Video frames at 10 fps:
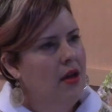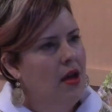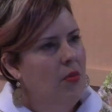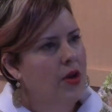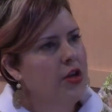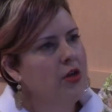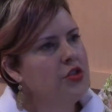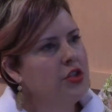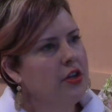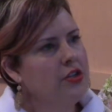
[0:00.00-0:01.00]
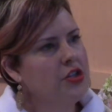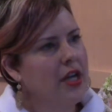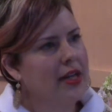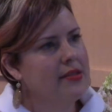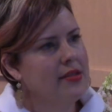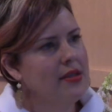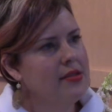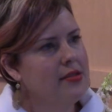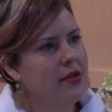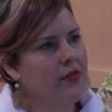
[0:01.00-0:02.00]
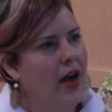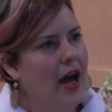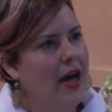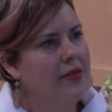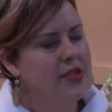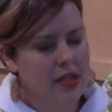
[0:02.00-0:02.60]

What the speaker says: But no church exists, survives,